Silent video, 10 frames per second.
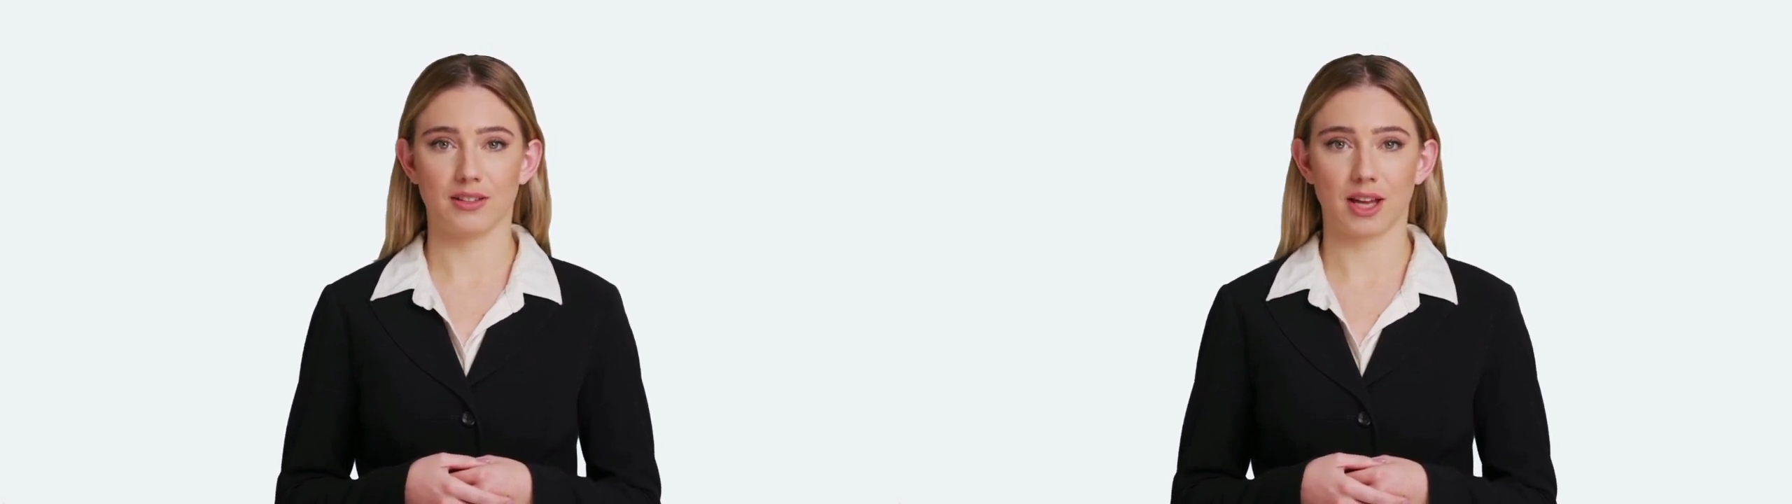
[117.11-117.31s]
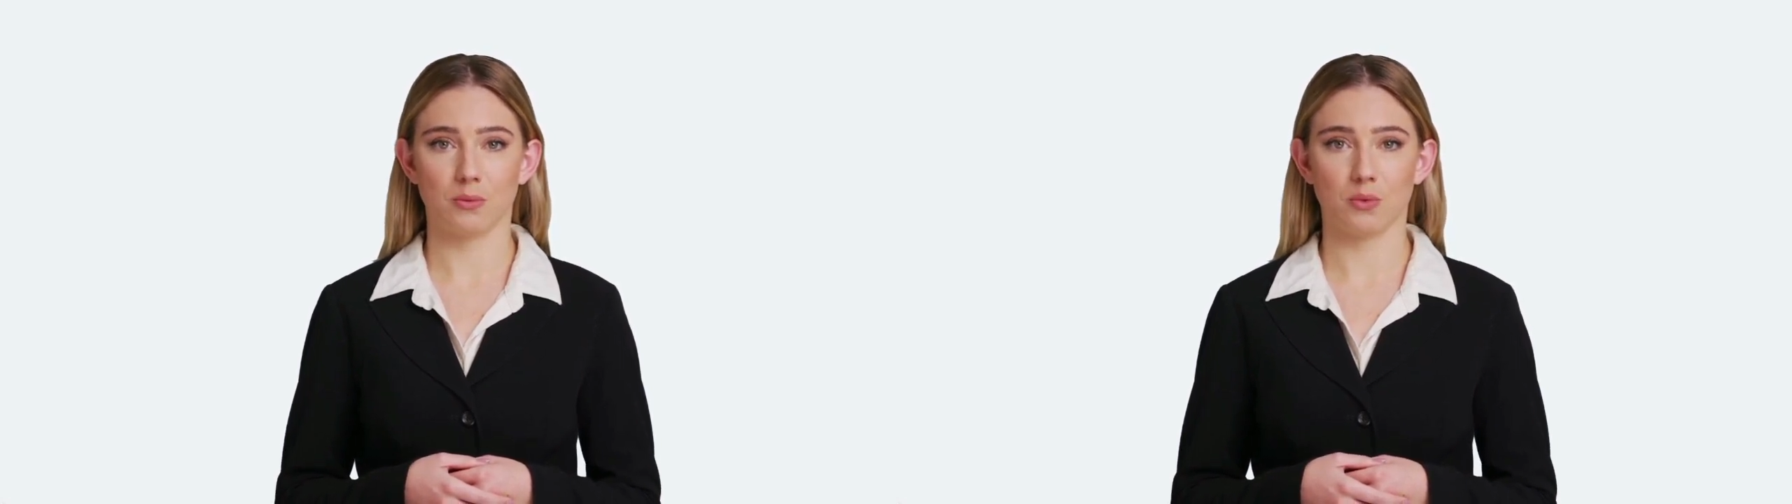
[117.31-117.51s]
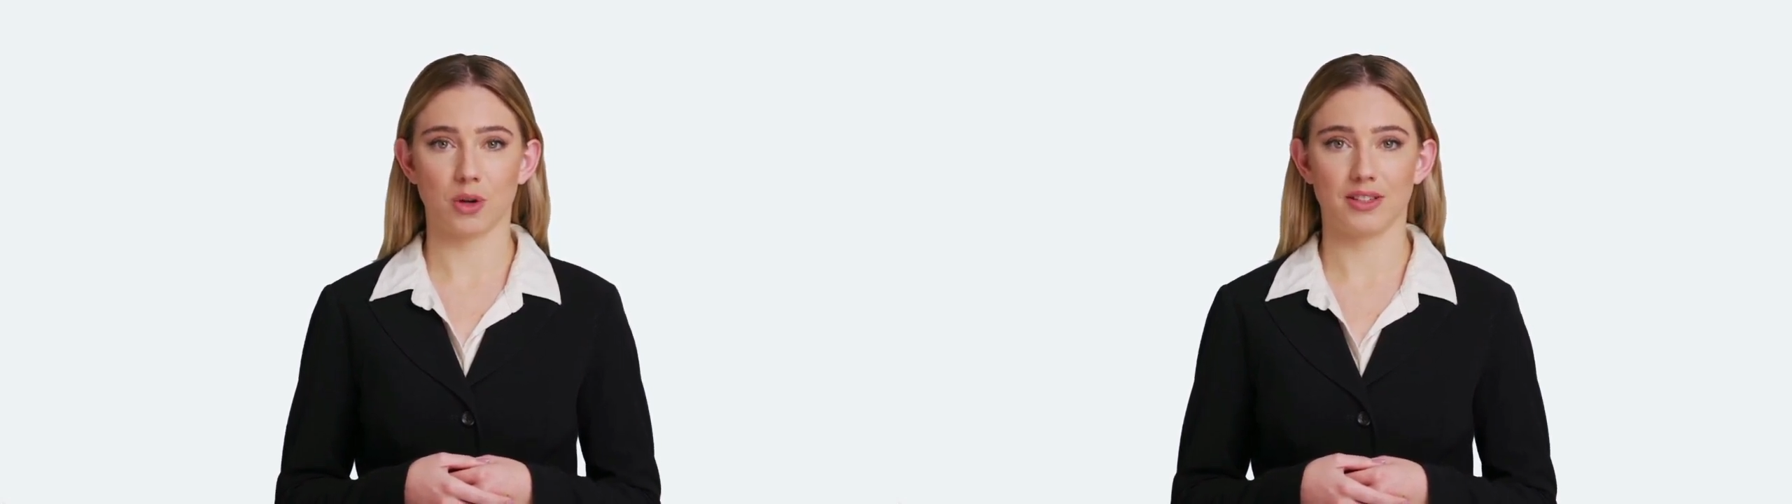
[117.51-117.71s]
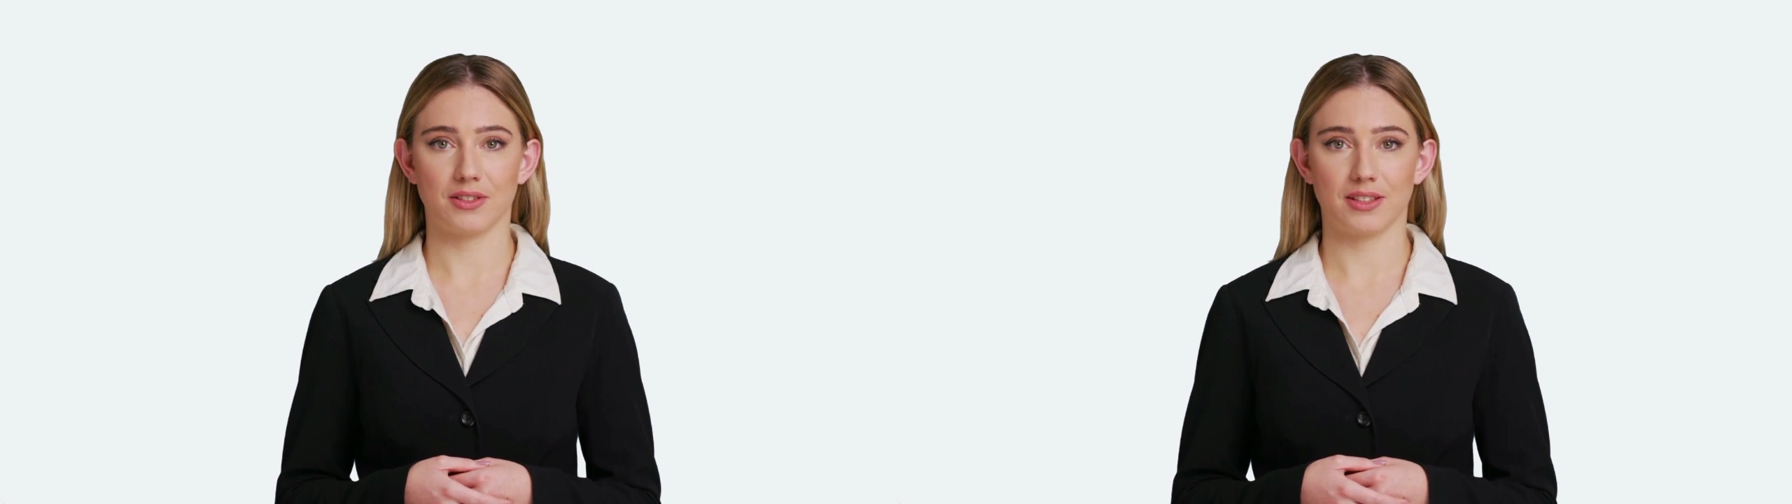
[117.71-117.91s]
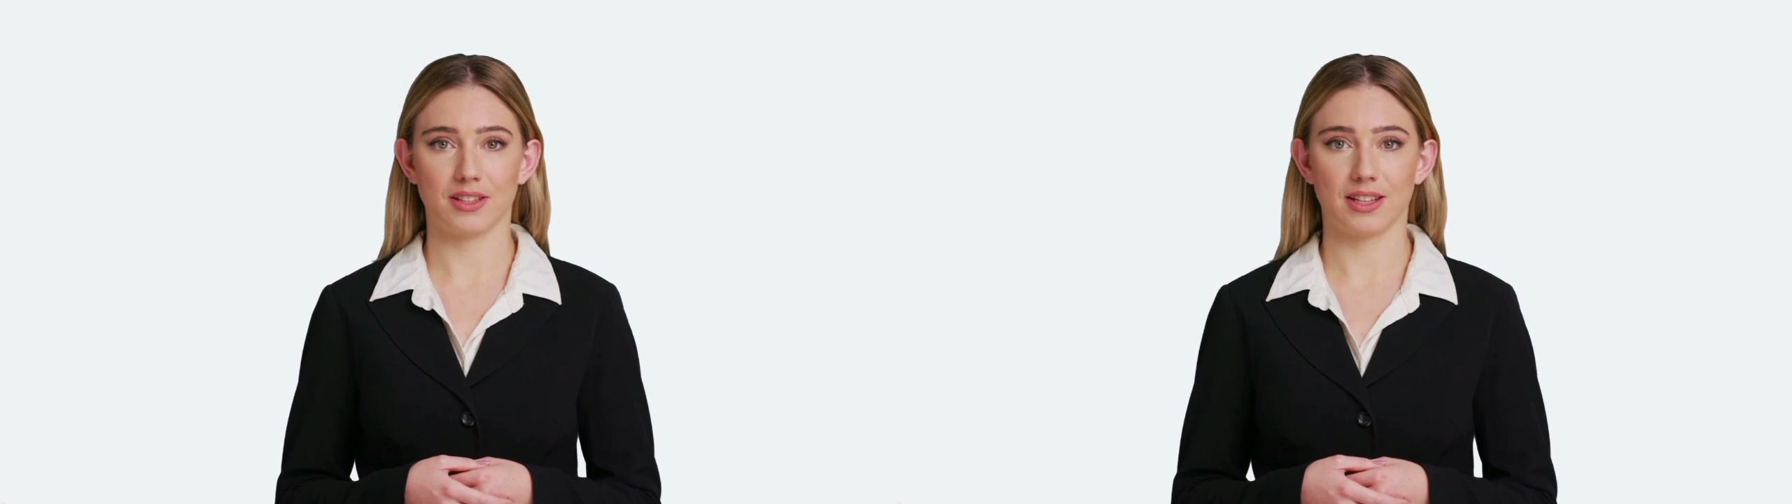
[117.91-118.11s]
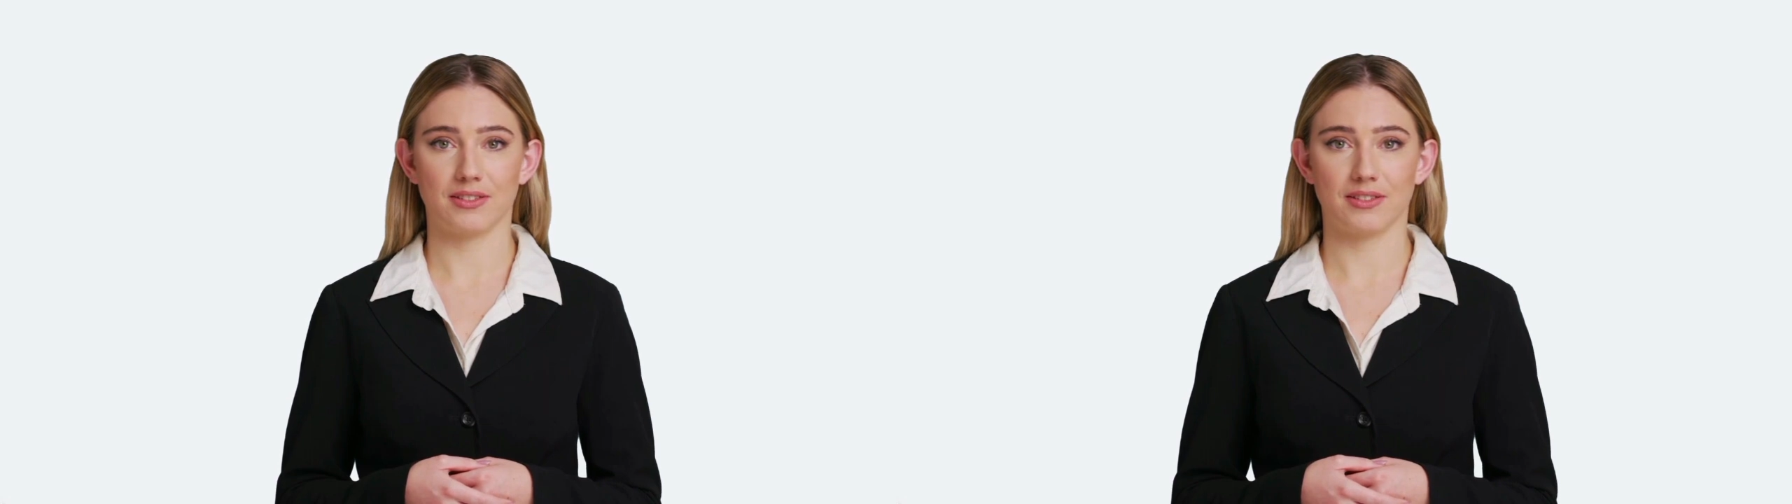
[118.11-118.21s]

and keep practicing